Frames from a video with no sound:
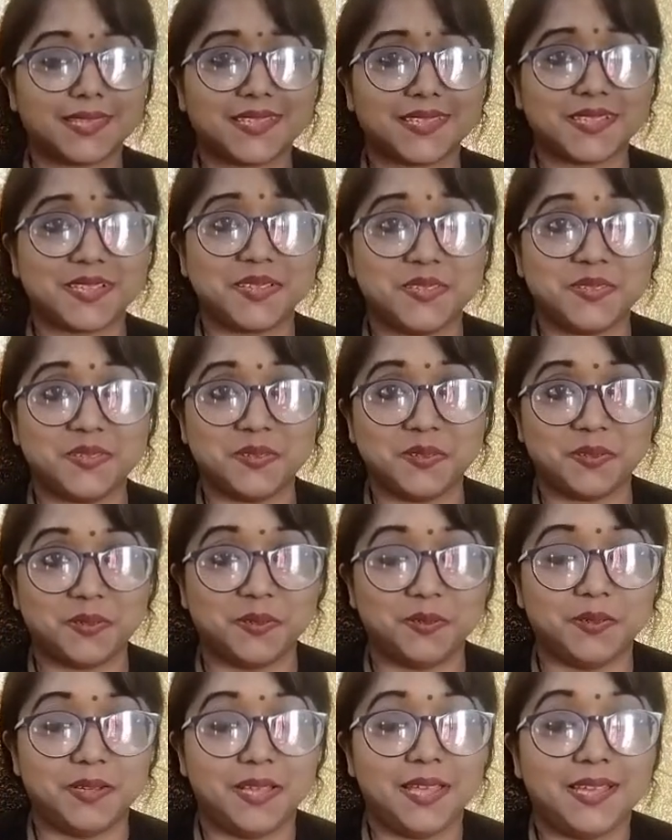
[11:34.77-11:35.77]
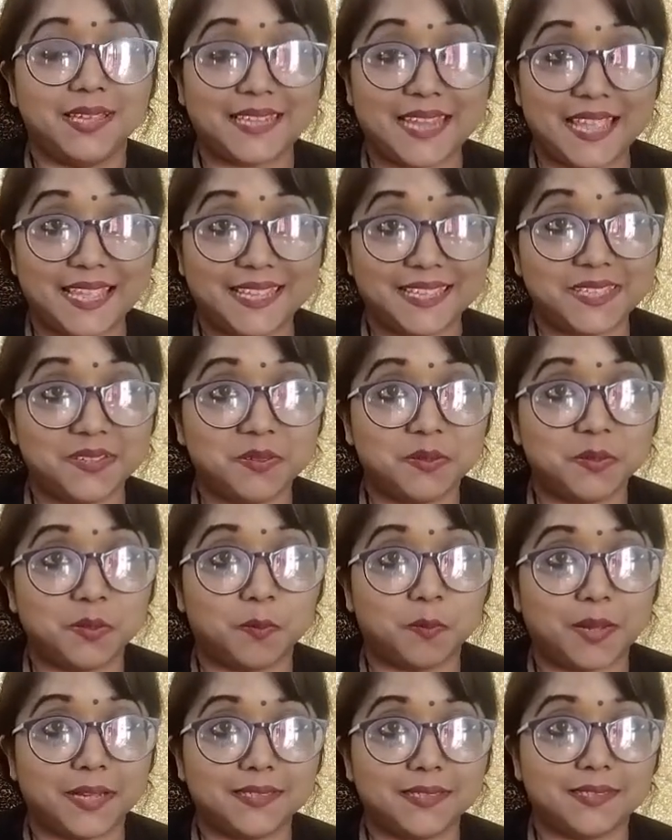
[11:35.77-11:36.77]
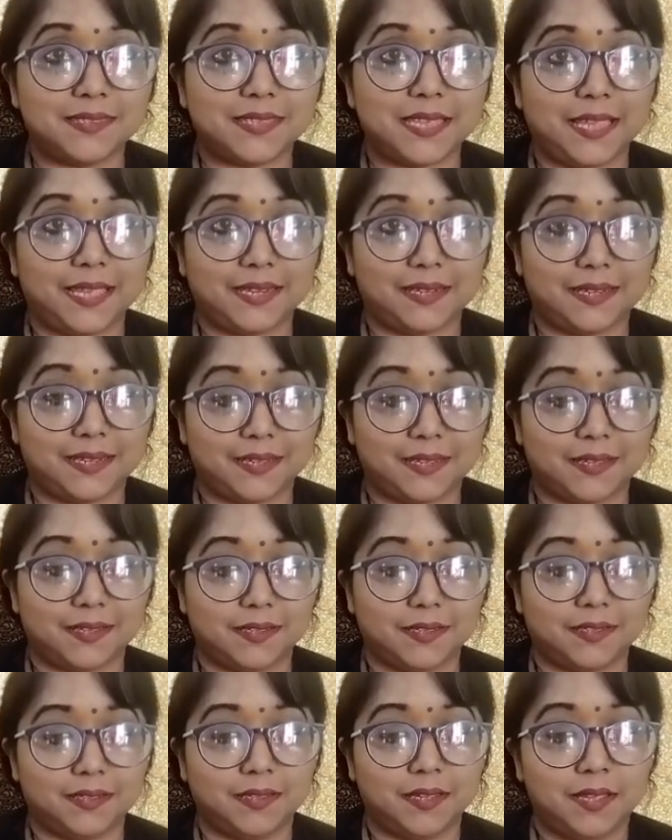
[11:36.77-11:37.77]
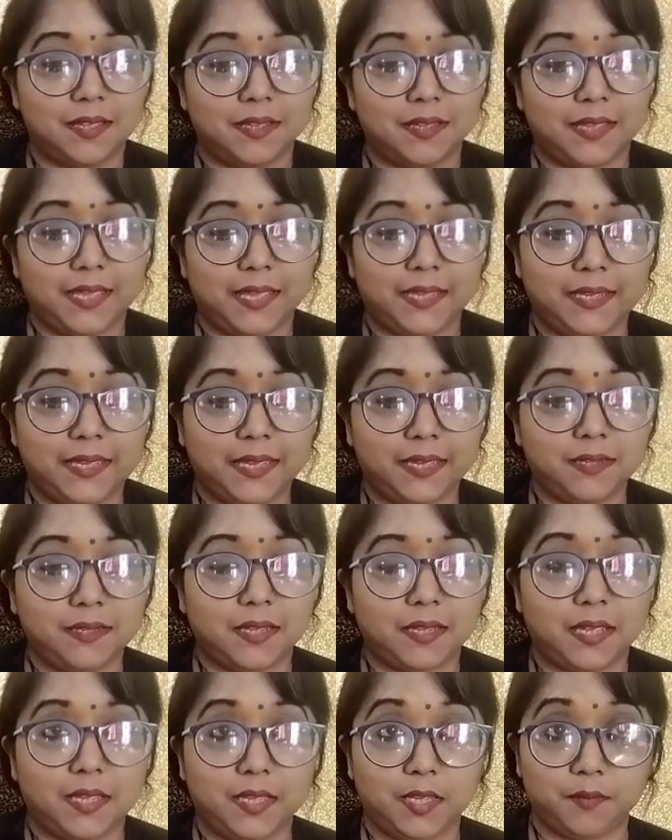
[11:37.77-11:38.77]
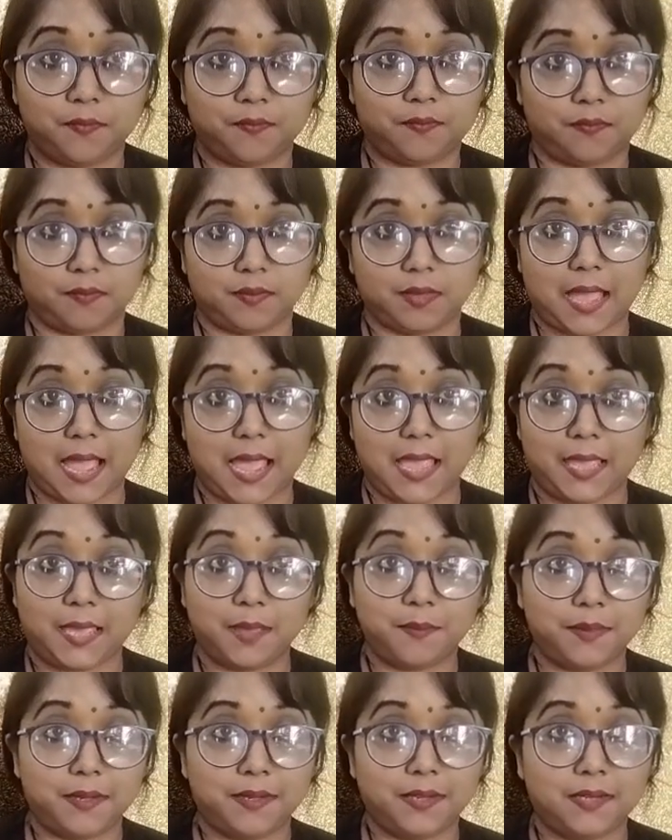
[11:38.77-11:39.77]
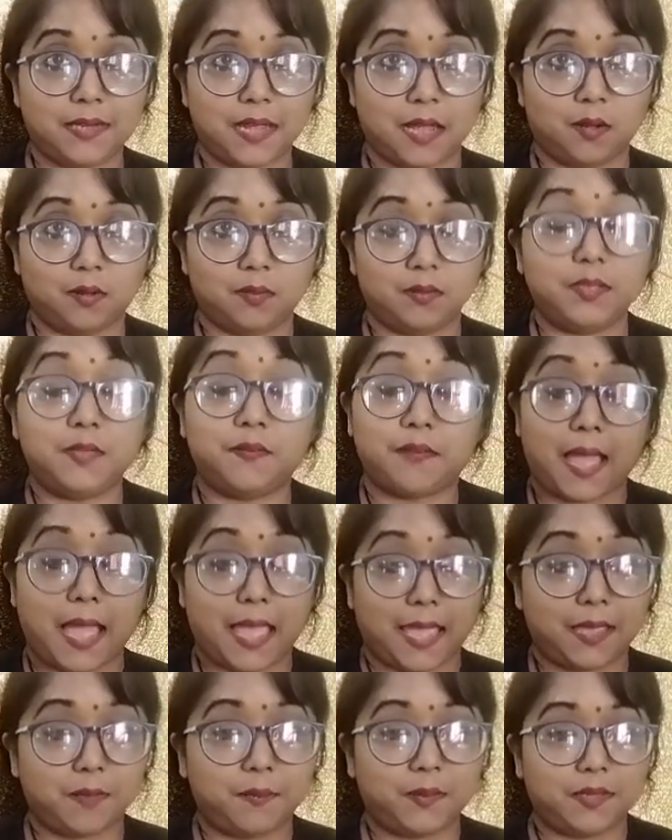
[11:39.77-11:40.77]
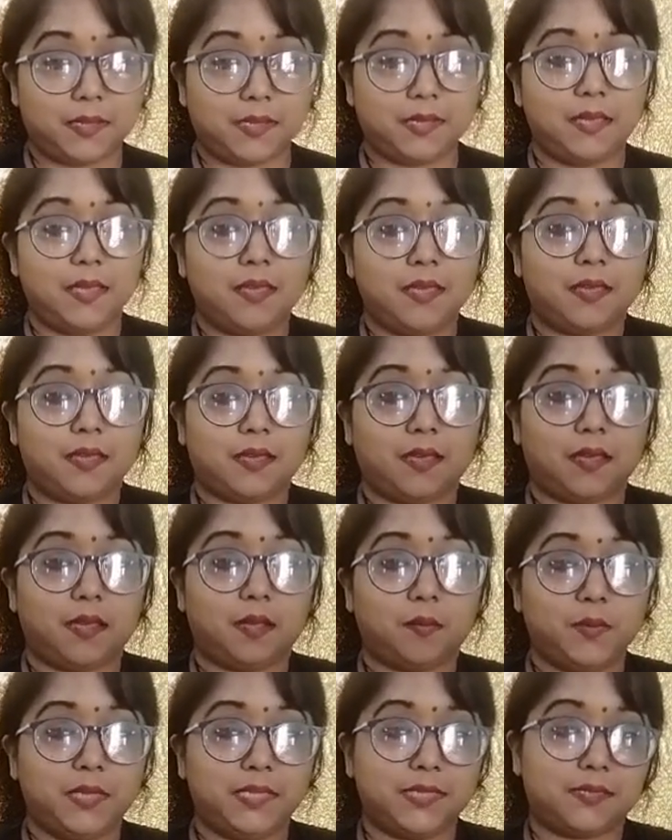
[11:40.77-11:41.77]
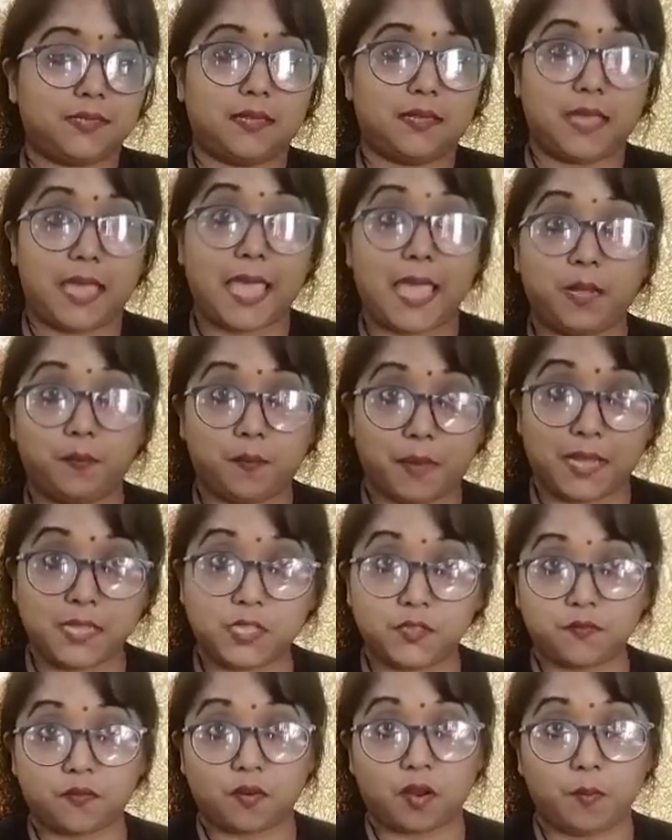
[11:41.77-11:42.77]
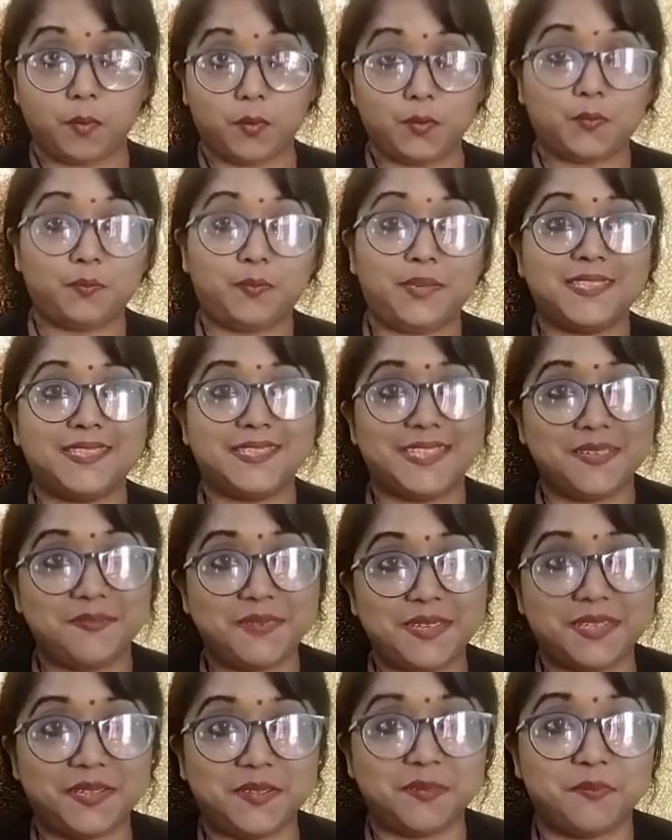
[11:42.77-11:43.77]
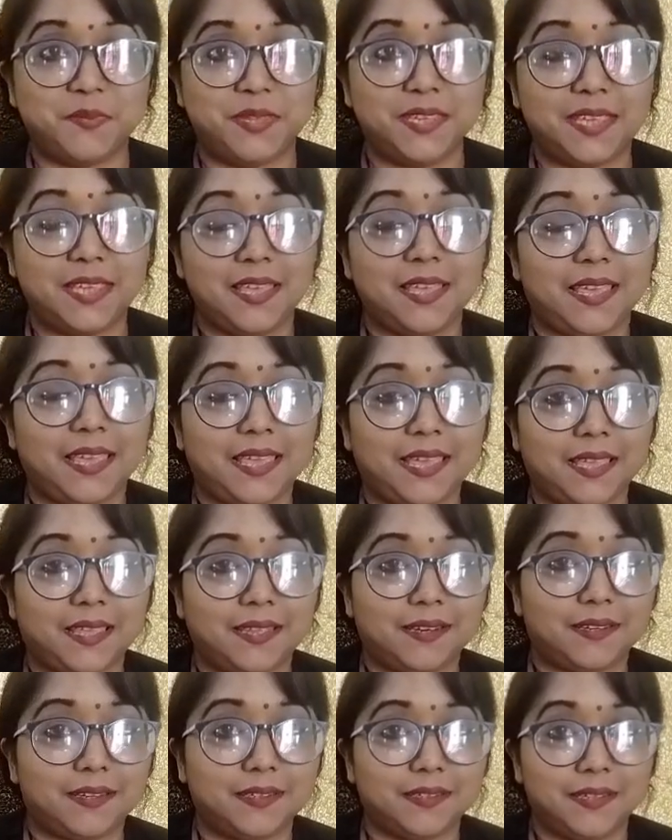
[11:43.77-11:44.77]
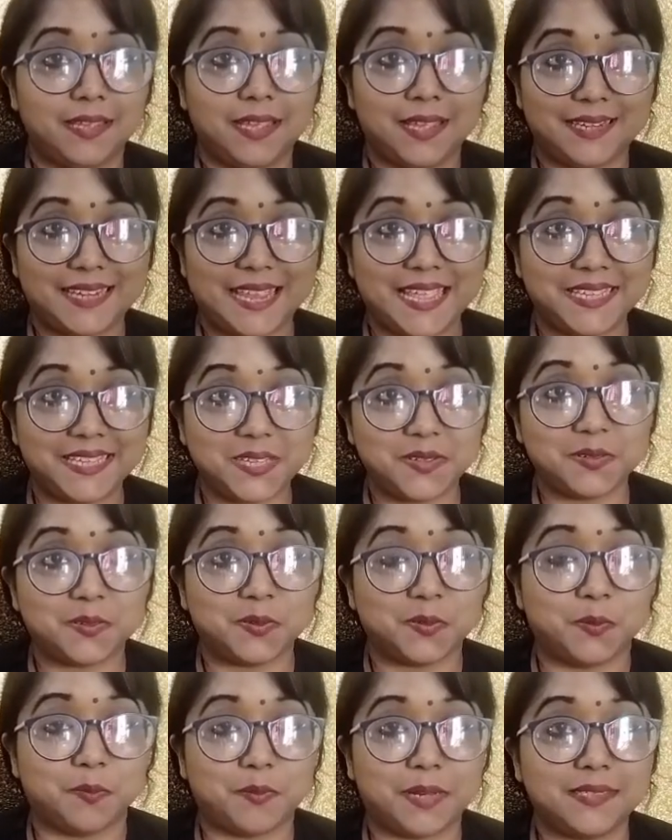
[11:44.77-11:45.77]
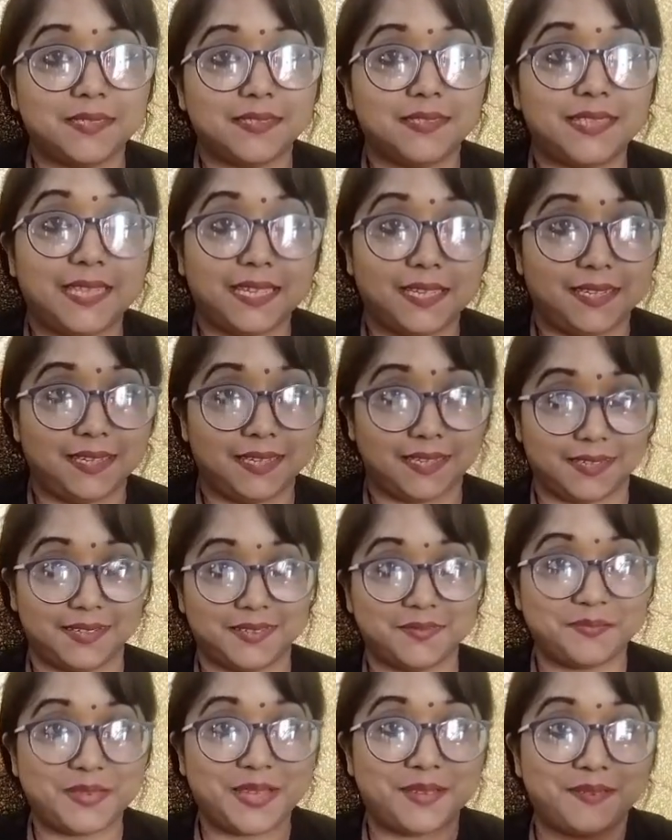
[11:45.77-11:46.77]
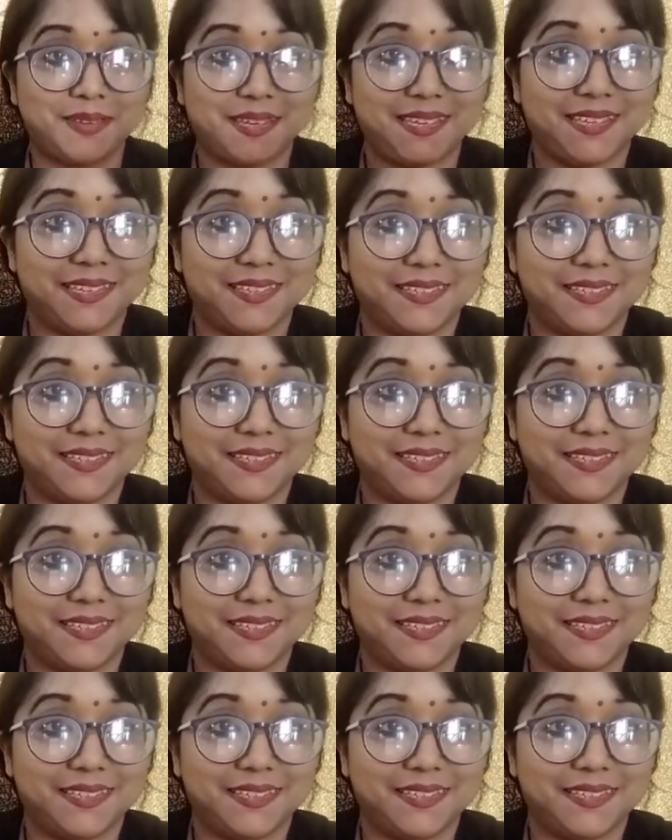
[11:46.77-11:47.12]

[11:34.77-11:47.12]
So thank you so much. And again, if I have any doubt, if I have any means advice from you, please give it to me. And thank you so much. Take care. Bye bye.